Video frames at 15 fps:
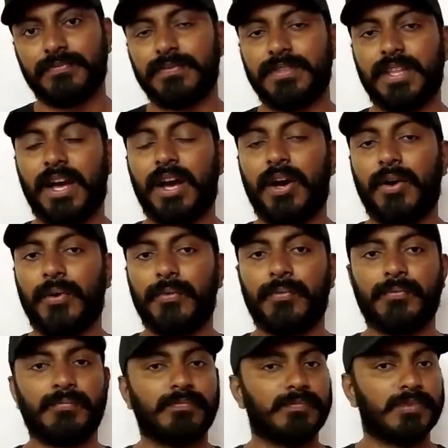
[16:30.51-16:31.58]
Now,
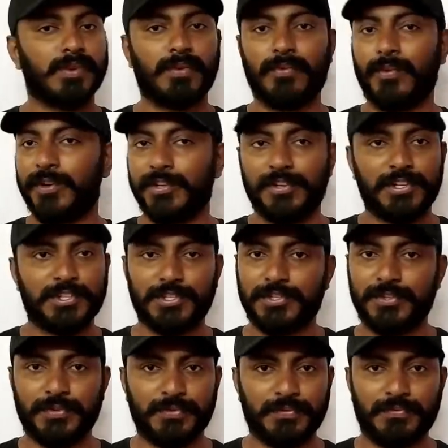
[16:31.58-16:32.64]
what do you need to
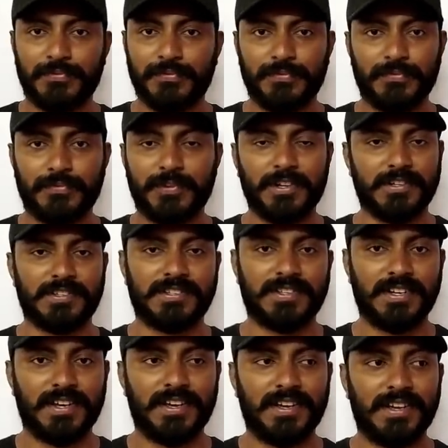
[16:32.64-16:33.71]
do first?
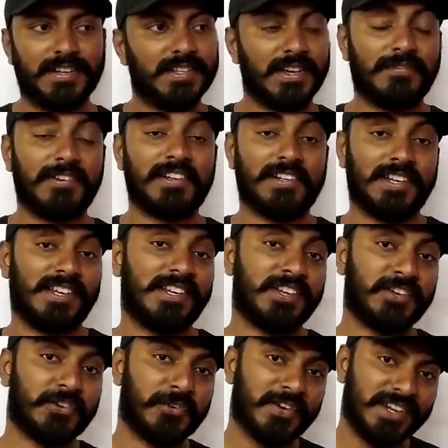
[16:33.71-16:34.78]
Definitely
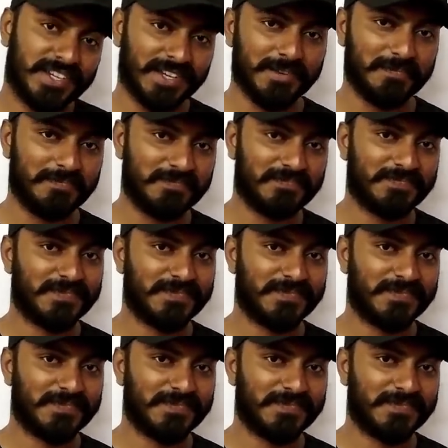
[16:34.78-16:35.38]
greet him.